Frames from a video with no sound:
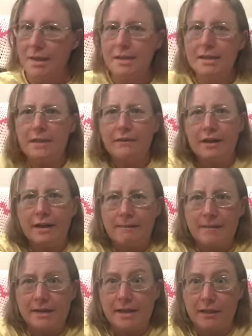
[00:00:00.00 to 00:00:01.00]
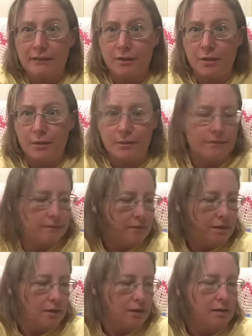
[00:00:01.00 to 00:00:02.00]
Definitely missing a few.
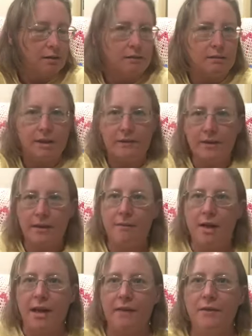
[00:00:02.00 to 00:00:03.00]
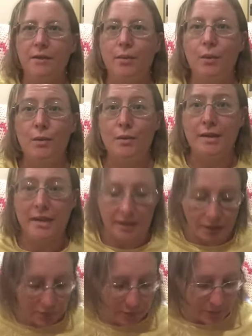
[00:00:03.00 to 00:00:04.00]
Definitely might have to pause and
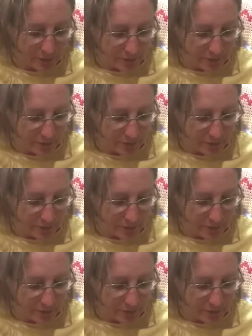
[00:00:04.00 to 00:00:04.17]
go.